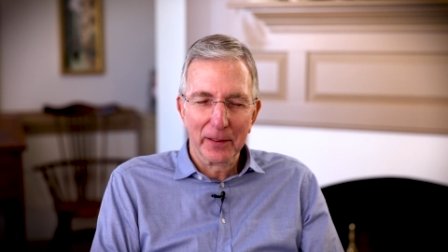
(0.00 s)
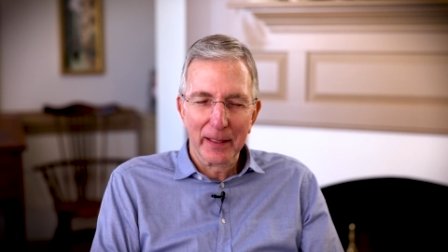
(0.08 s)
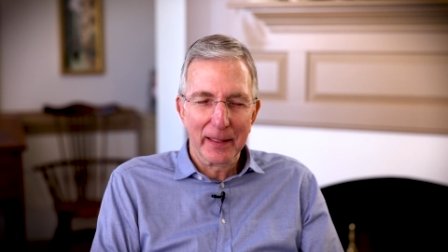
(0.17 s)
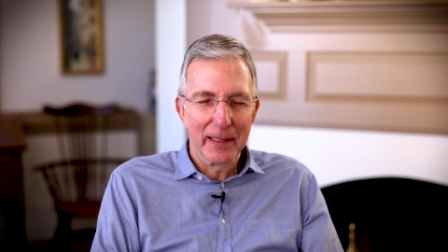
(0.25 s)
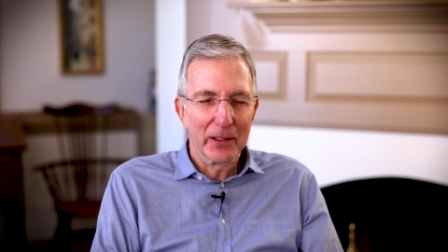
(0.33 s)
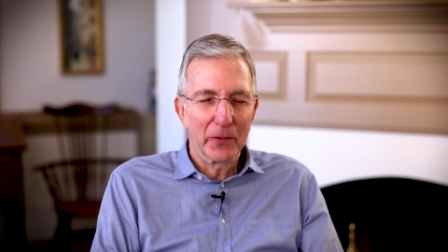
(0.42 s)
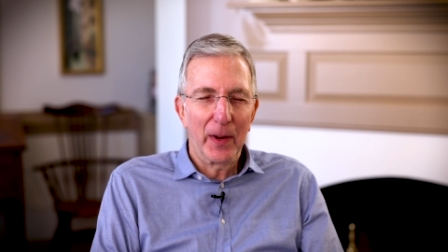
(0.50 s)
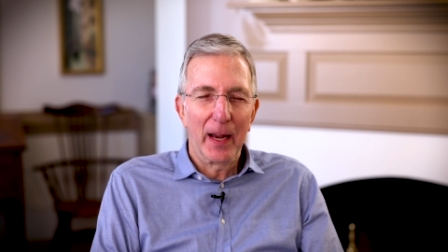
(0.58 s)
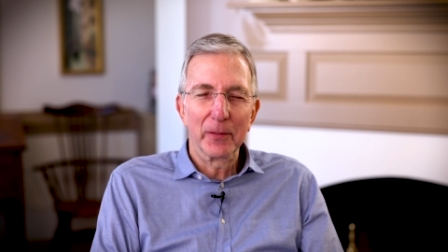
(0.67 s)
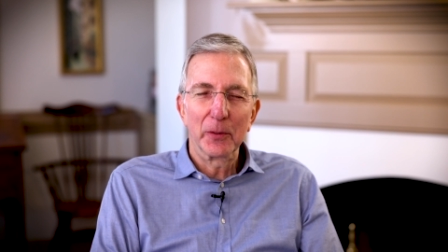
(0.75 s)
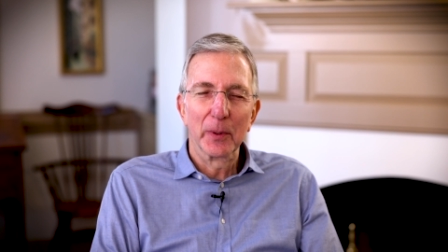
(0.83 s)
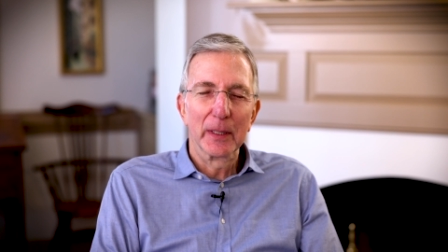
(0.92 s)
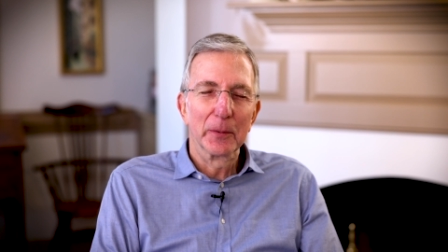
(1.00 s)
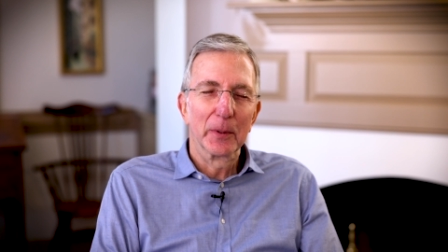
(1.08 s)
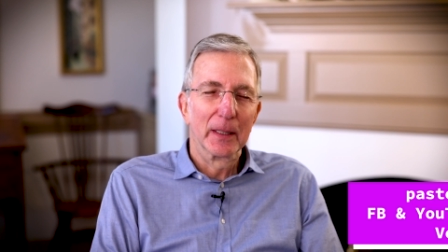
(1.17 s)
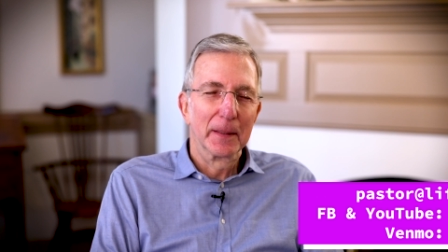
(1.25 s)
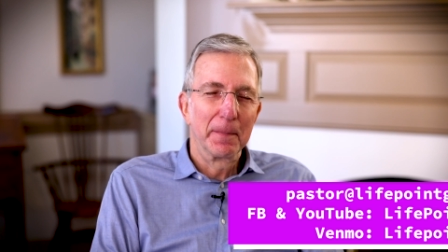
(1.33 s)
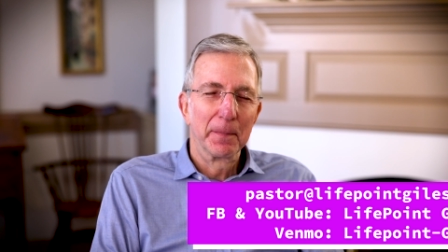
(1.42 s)
Corinthians 5:21.
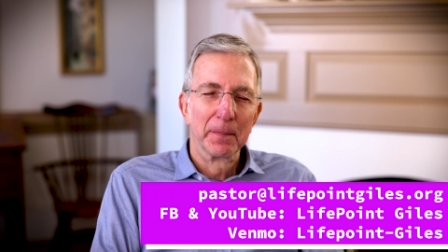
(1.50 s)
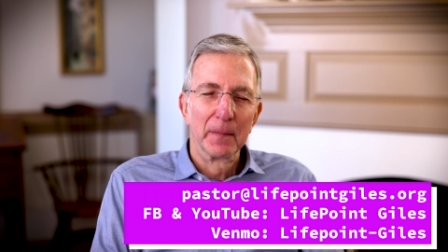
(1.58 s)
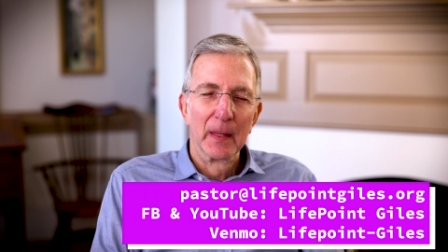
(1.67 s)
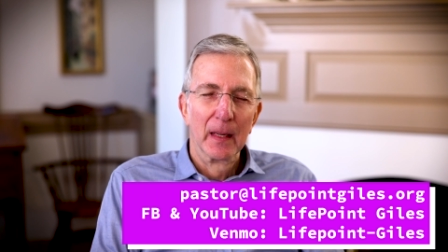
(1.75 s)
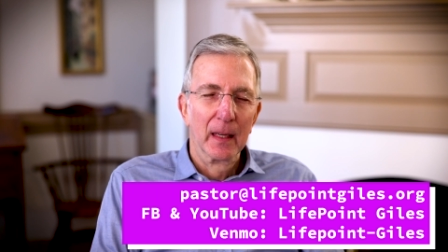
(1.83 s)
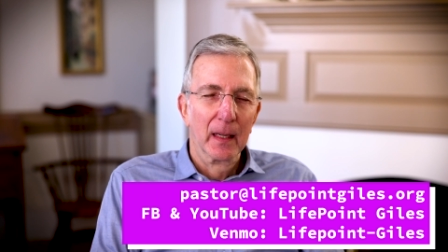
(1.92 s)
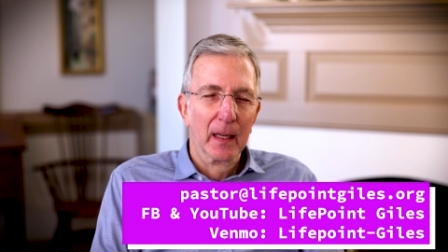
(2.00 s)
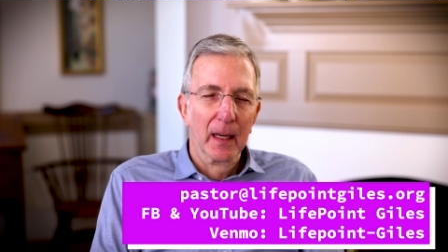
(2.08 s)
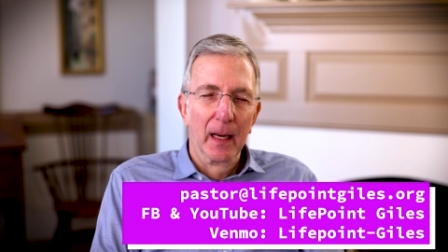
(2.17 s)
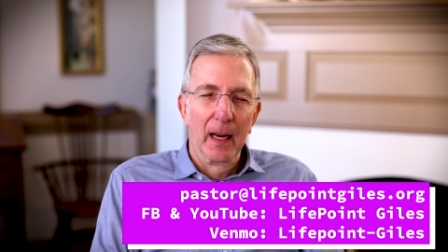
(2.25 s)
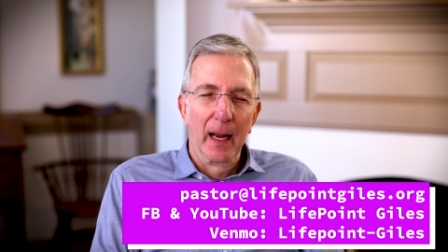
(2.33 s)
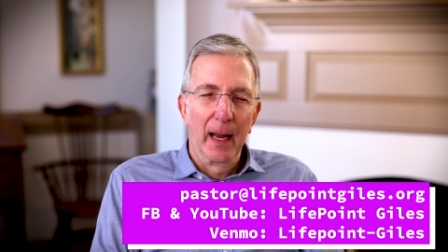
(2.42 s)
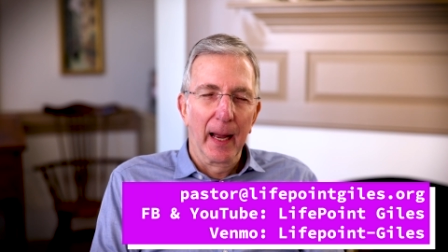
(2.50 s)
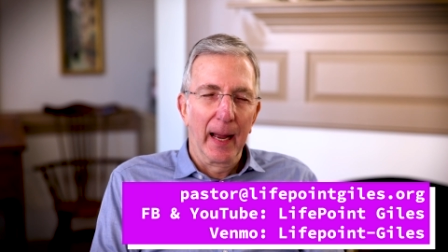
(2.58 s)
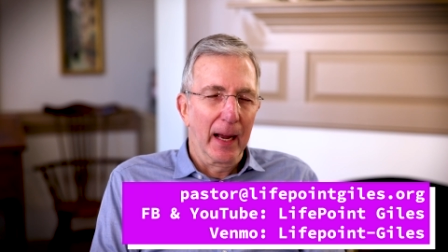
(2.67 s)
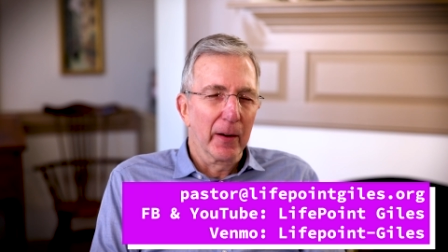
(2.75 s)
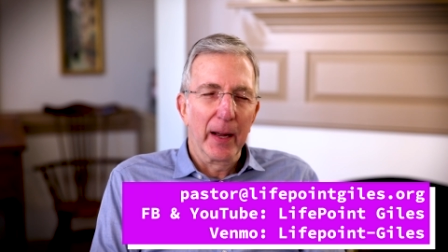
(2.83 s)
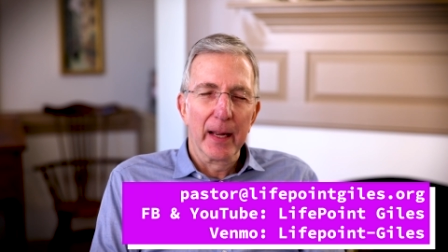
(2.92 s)

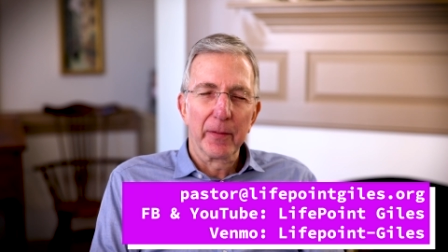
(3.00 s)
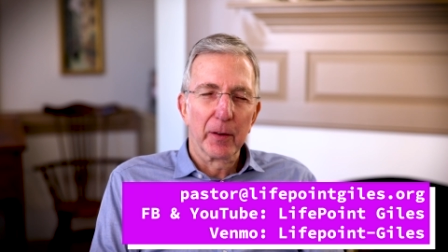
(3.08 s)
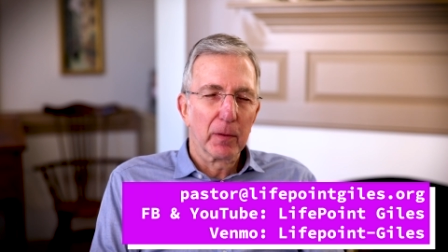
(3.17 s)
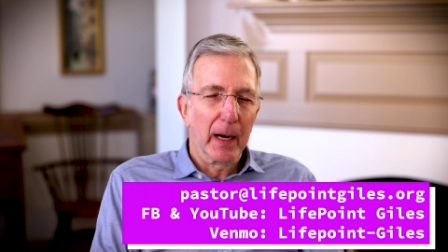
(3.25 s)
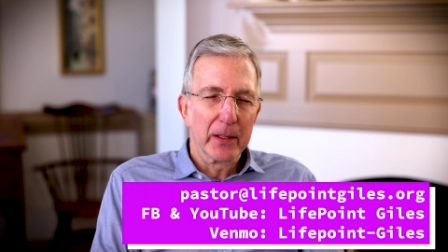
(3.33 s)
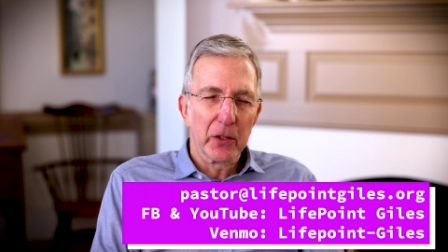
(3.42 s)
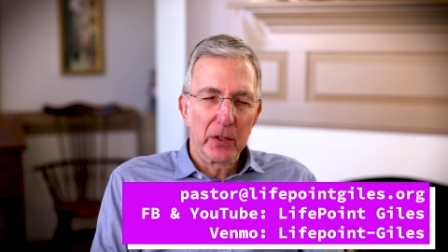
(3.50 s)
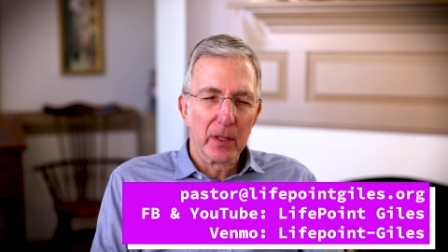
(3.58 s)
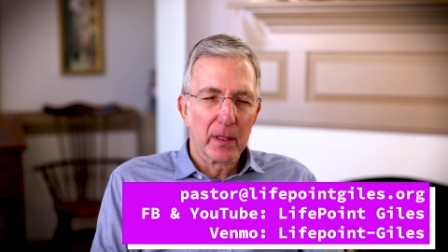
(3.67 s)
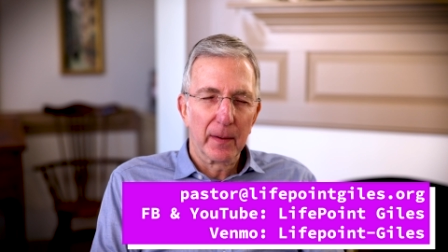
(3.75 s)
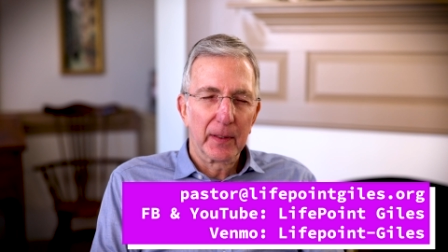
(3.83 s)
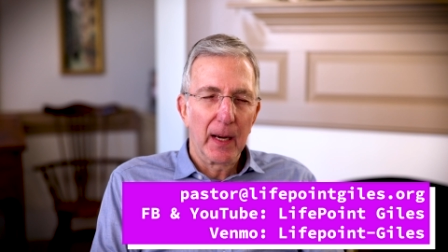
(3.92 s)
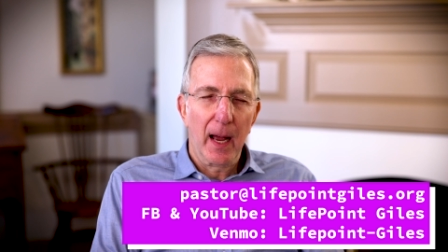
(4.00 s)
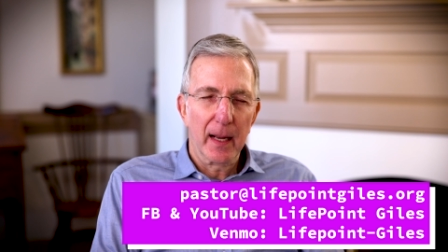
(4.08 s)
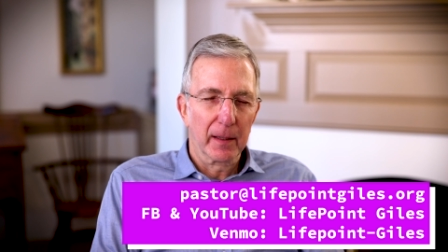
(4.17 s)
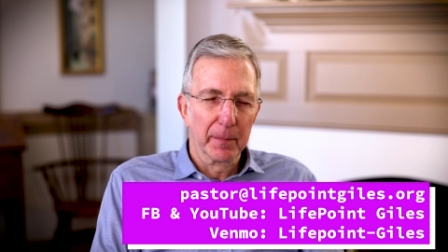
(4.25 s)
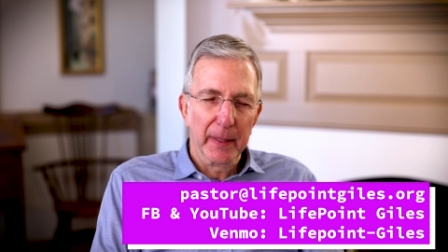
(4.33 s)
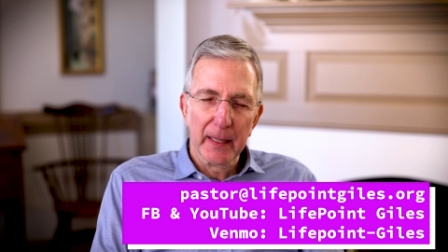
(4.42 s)
How I have the righteousness of
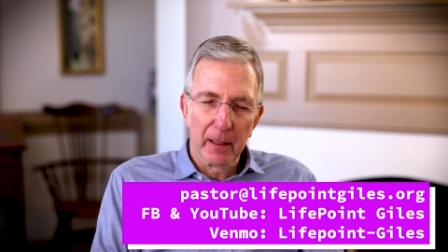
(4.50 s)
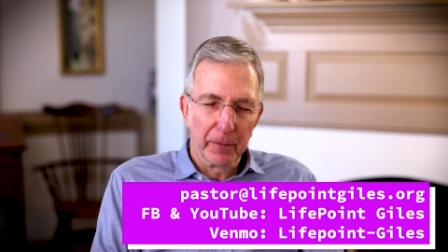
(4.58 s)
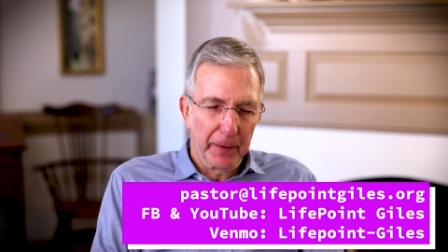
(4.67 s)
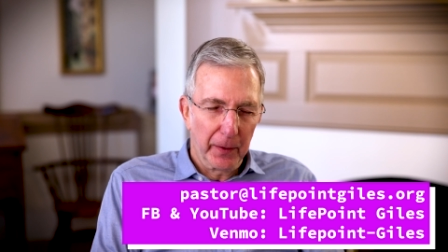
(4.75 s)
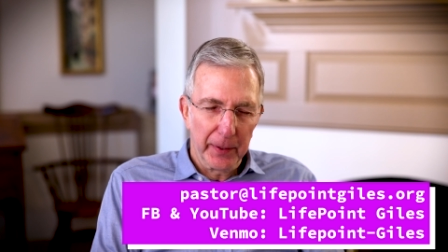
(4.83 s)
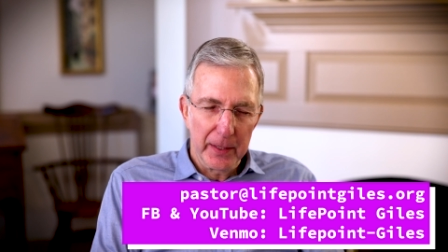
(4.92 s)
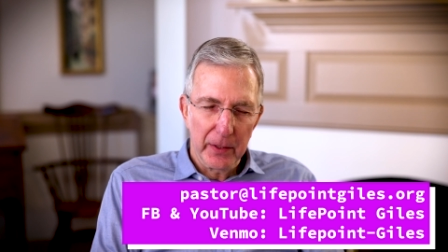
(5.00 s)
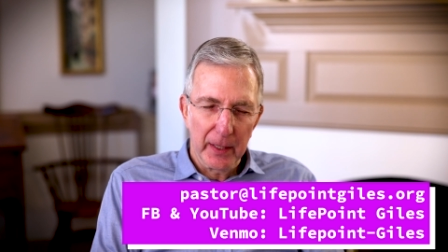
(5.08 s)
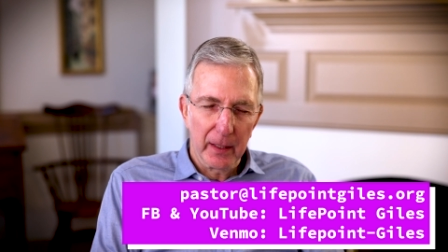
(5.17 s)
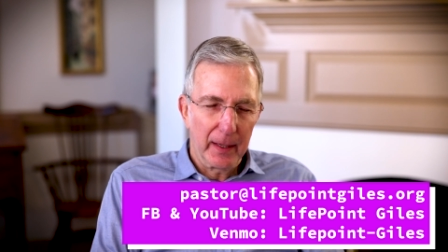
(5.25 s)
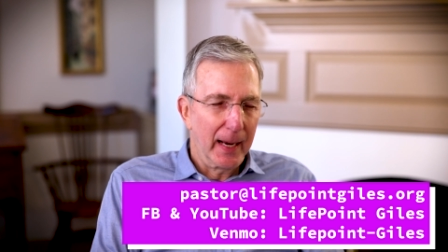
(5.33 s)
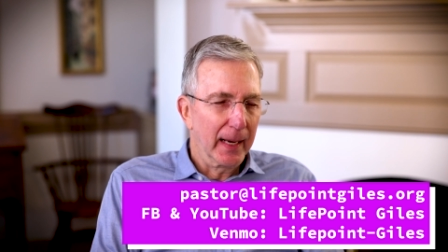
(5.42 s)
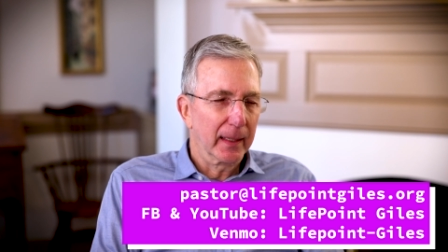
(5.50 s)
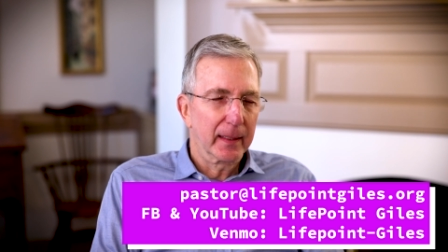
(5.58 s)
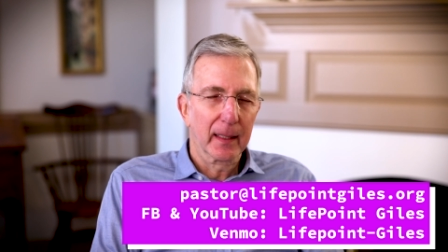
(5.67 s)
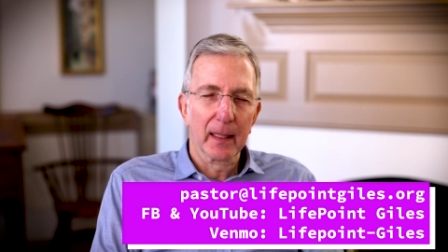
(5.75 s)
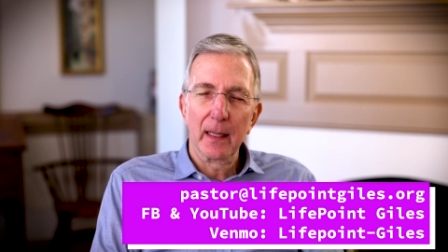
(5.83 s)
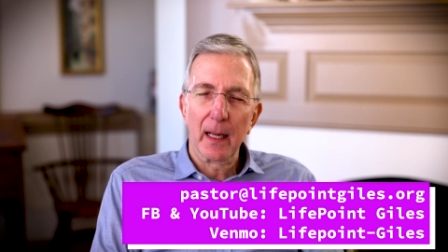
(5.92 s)
God of being a filthy sinner, I
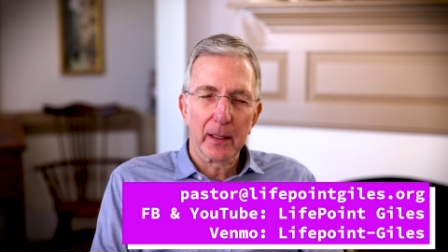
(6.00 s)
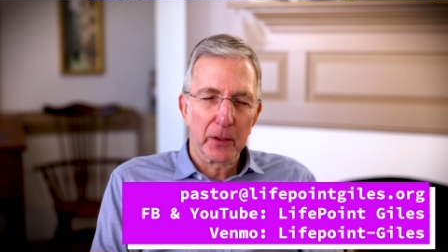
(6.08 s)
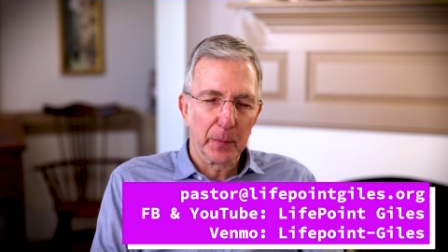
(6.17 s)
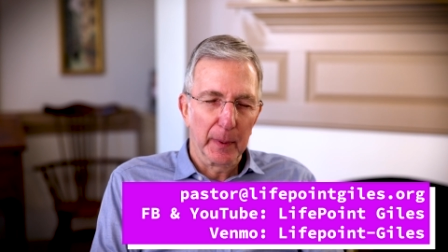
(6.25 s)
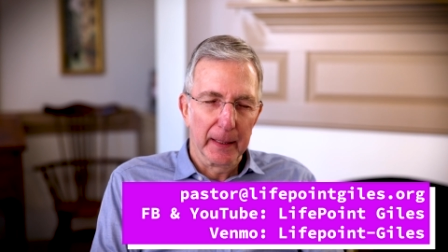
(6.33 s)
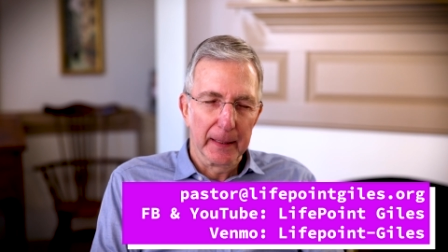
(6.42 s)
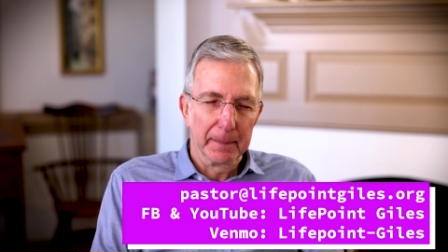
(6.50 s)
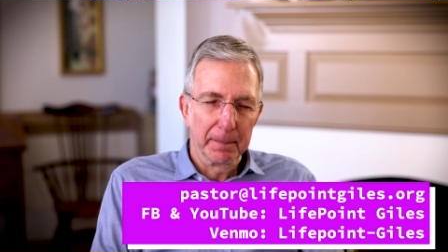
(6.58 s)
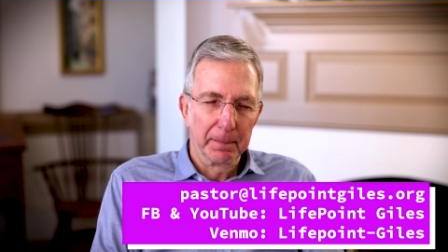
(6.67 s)
cannot explain.